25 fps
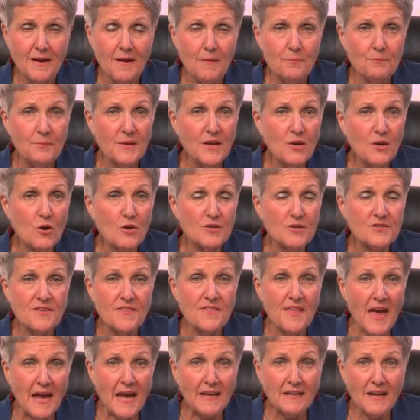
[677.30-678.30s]
Because
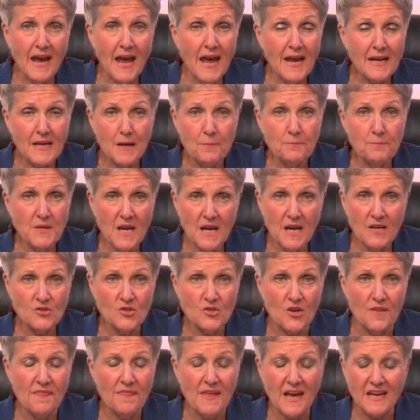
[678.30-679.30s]
that
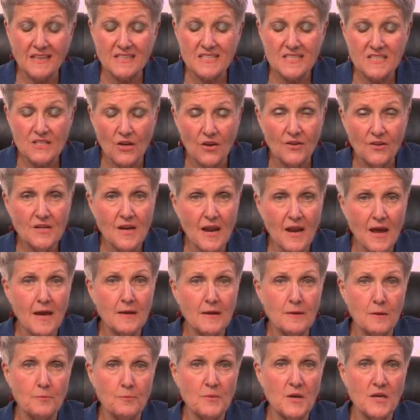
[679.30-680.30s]
adaptation, that sudden
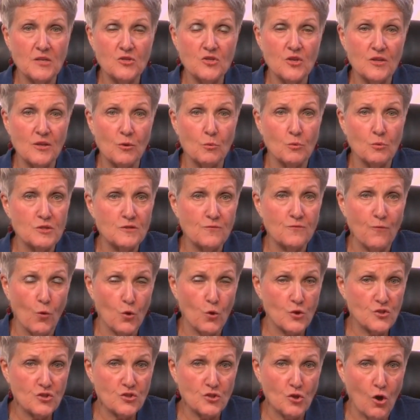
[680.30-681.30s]
adaptation that was
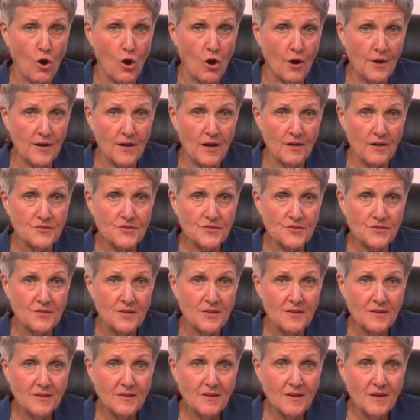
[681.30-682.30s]
forced on us,
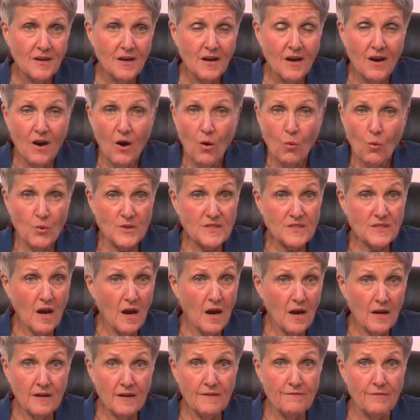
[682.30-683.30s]
was
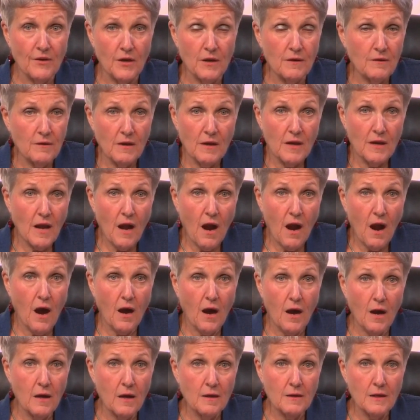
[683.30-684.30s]
kind of a
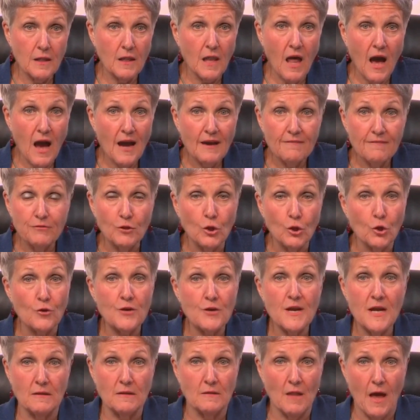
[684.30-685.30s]
live
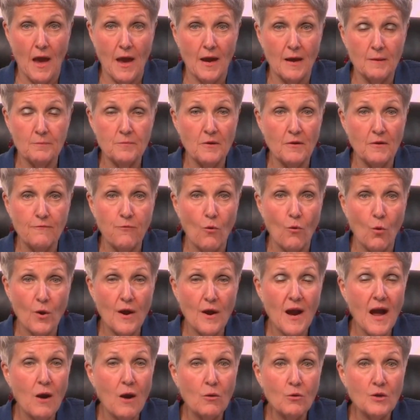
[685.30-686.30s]
learning lab for
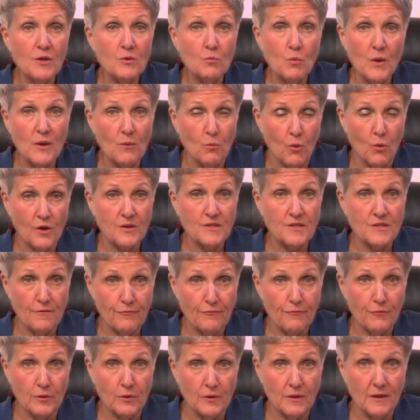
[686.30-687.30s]
how can we work
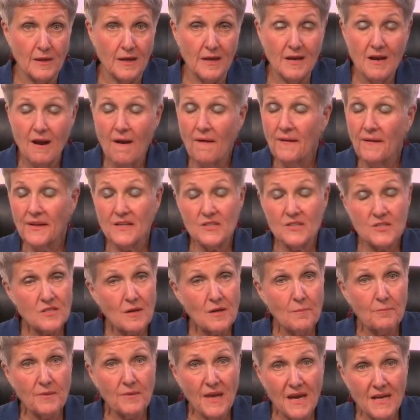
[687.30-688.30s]
differently. In
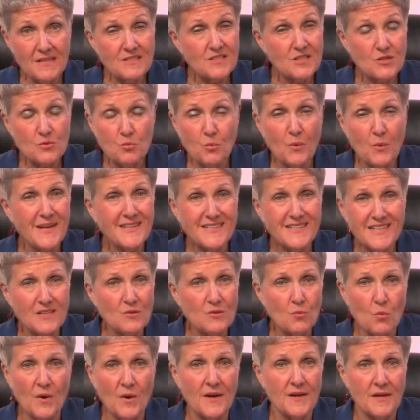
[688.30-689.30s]
some cases, we
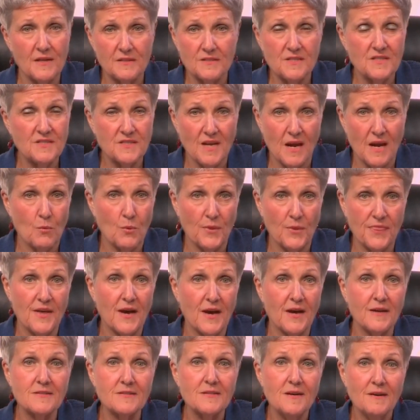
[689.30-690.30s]
didn't want to stay with
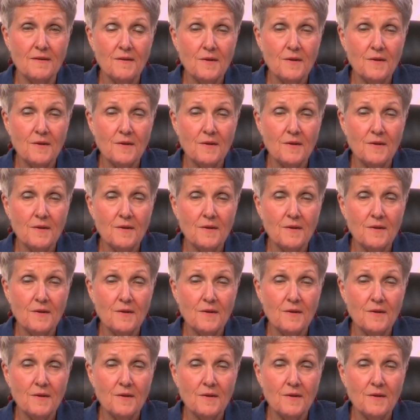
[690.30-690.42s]
that.